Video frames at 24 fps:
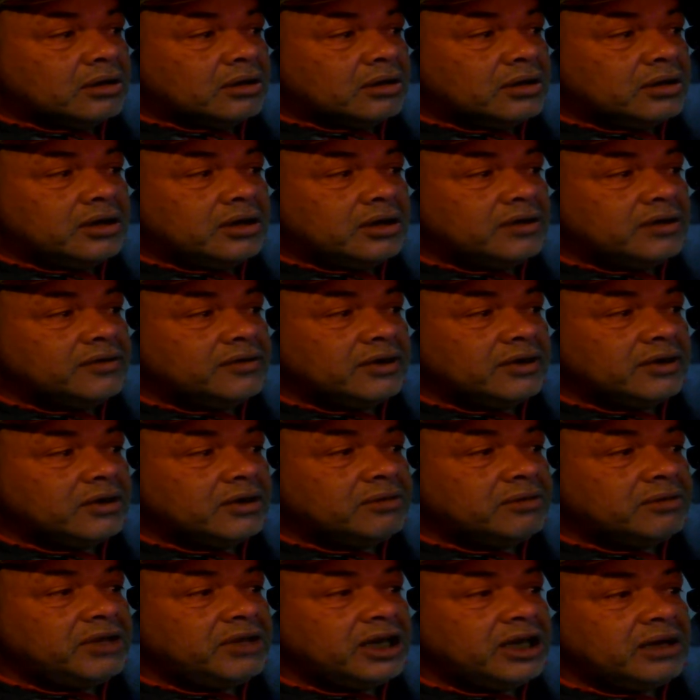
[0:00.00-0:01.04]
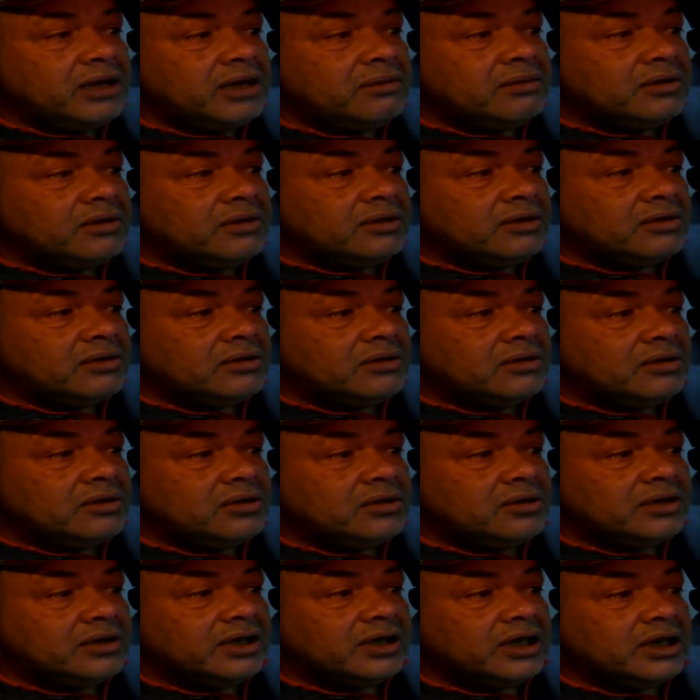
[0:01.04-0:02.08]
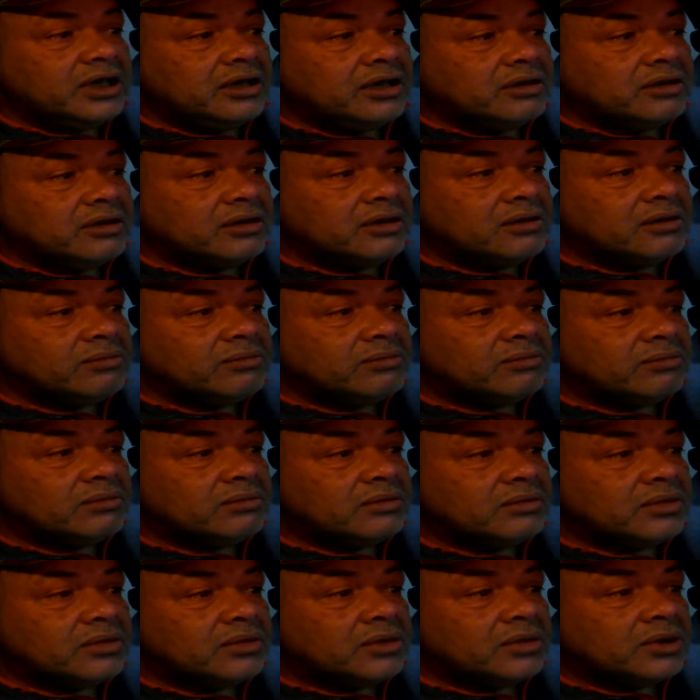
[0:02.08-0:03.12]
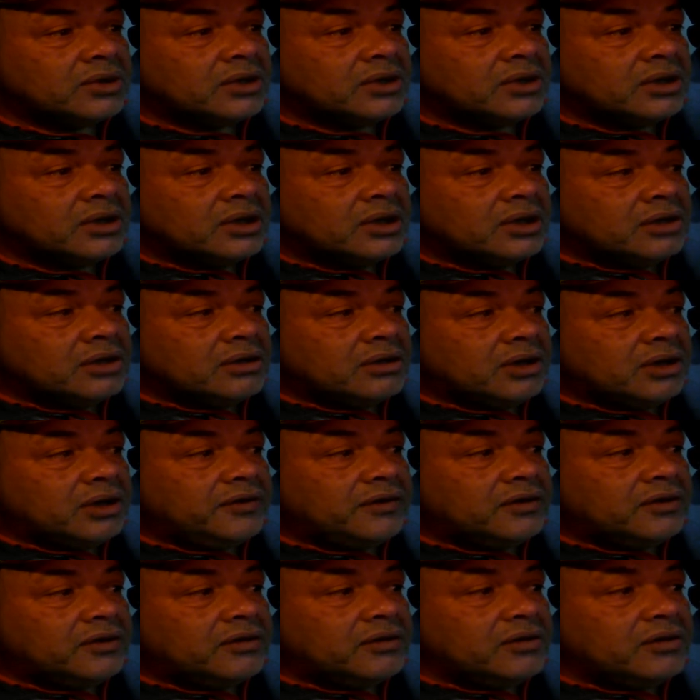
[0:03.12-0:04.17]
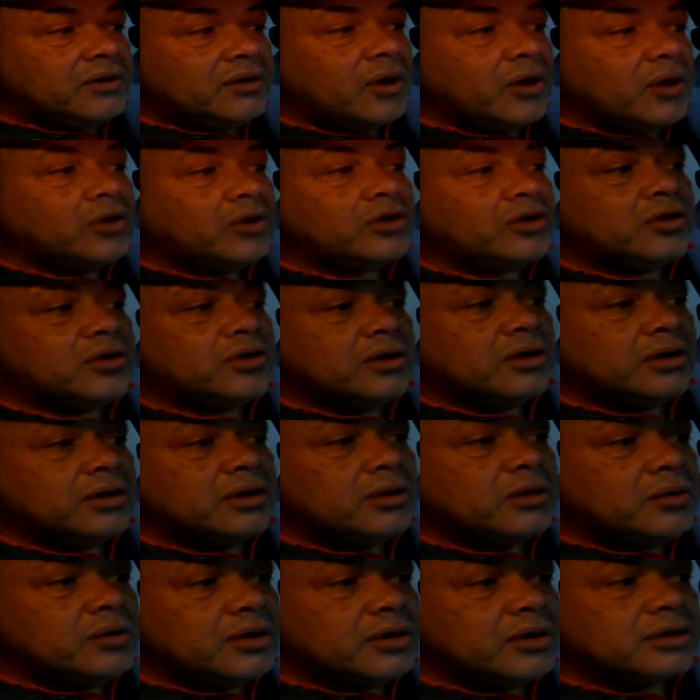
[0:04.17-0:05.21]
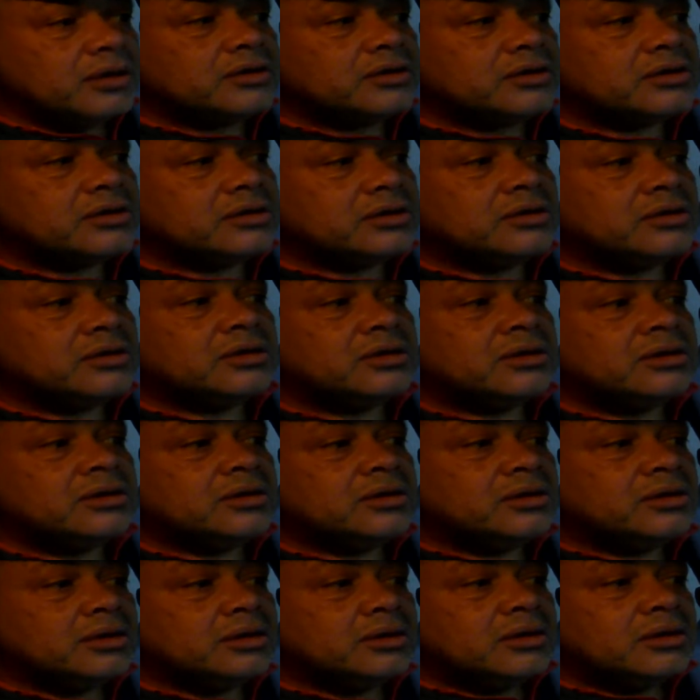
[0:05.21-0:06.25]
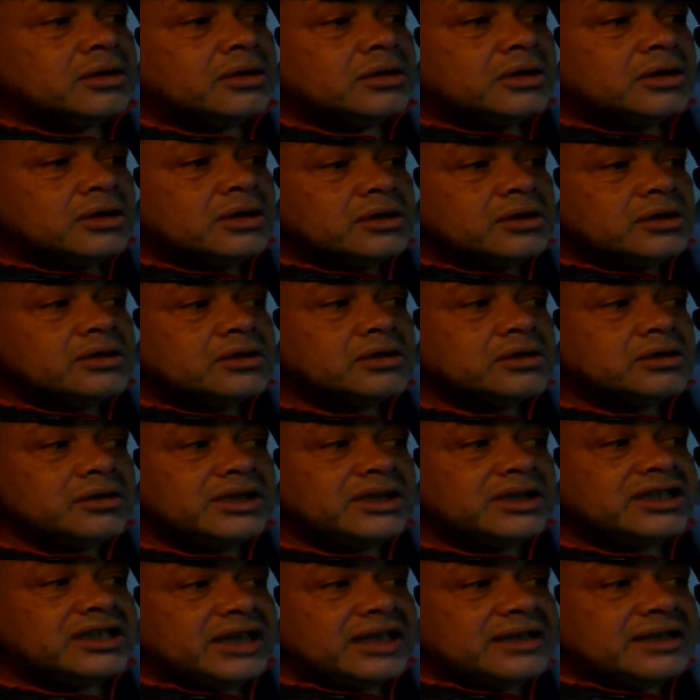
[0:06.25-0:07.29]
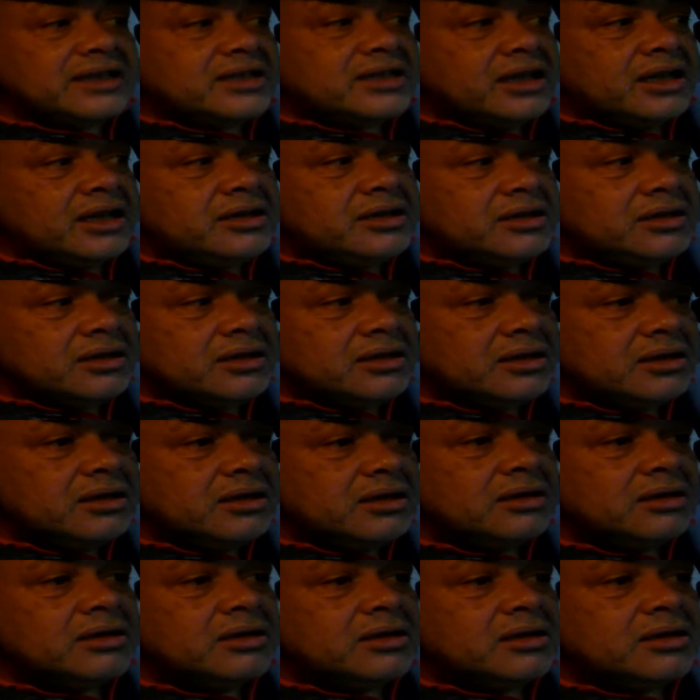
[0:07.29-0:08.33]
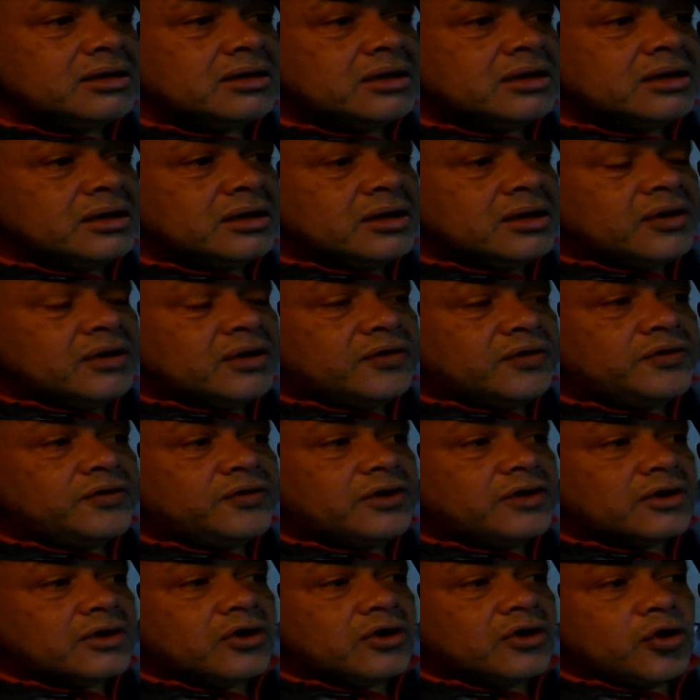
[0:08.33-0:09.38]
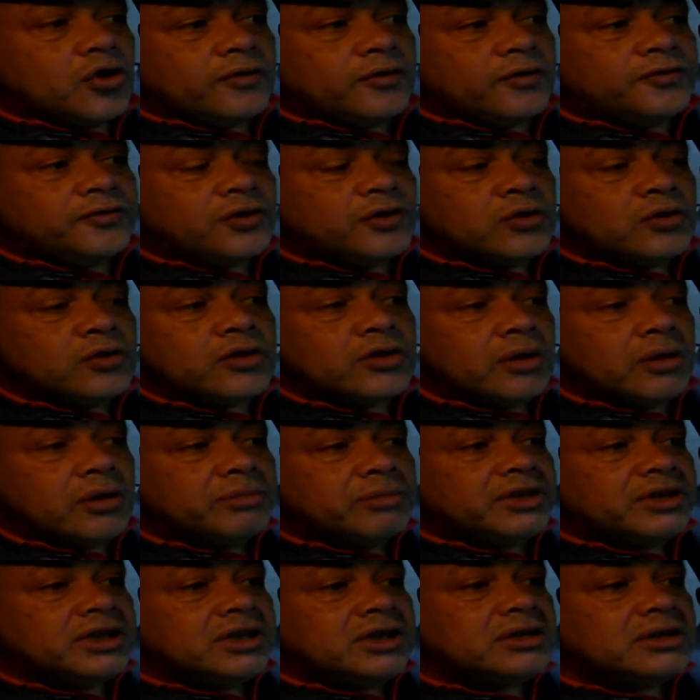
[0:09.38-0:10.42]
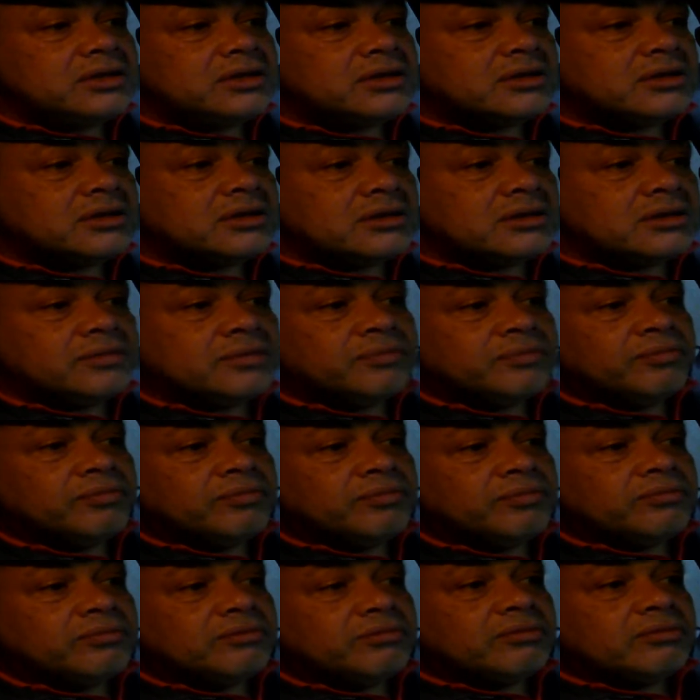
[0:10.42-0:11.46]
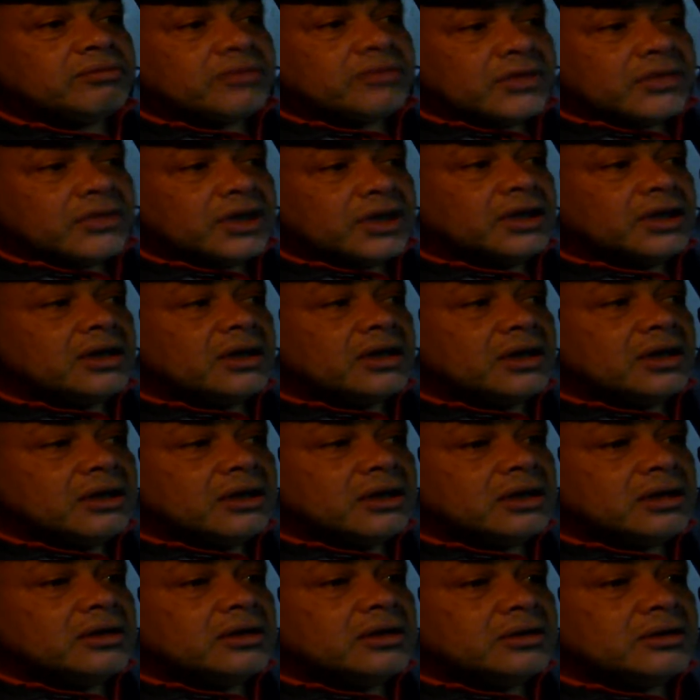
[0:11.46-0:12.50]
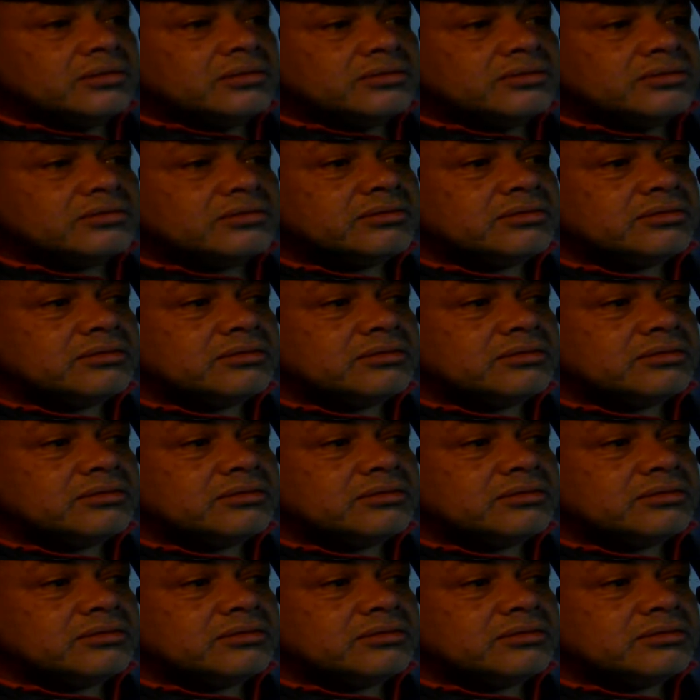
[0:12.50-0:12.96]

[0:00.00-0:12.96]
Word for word: then you will not be able to, to create a ROM. If you don't know how the kernel works. So it's essential for co phone companies um,